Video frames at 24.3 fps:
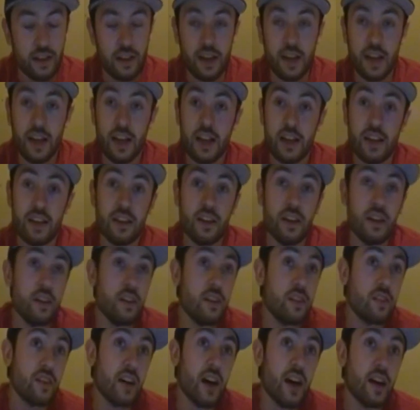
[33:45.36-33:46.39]
and he
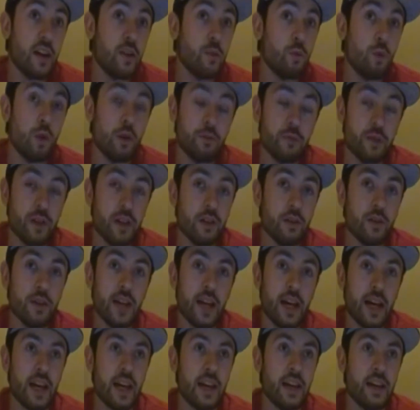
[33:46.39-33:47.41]
decided 1 video a
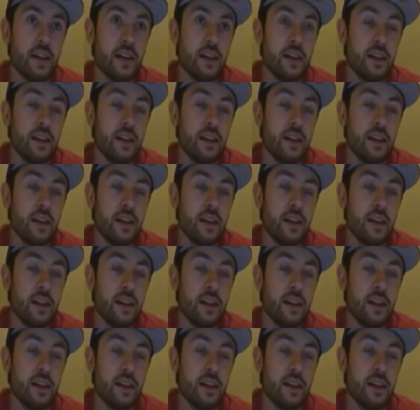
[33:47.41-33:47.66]
day.